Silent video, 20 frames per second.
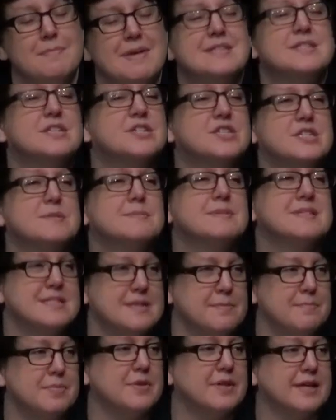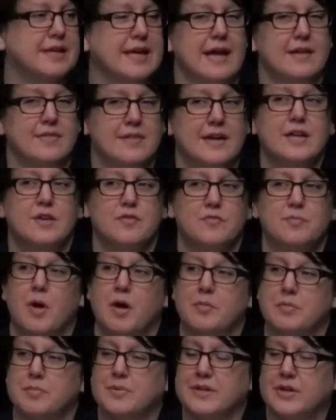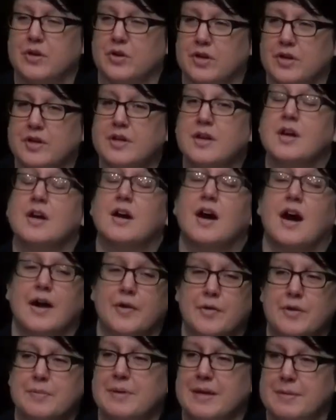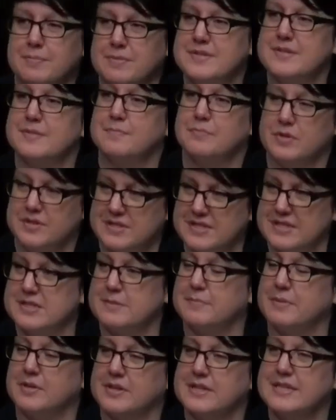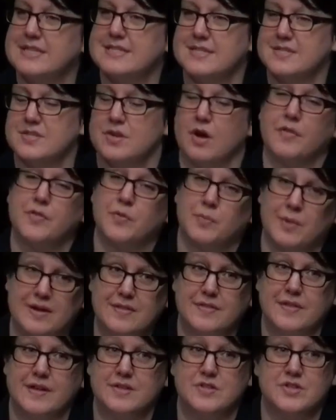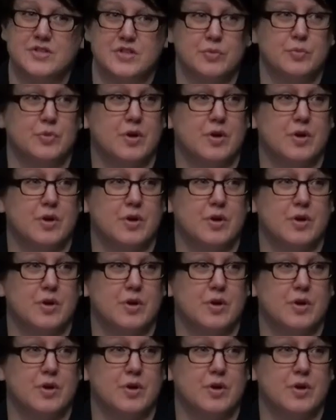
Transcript: message has been simple again, like you've probably heard, hiring people with disabilities is not the right thing to do.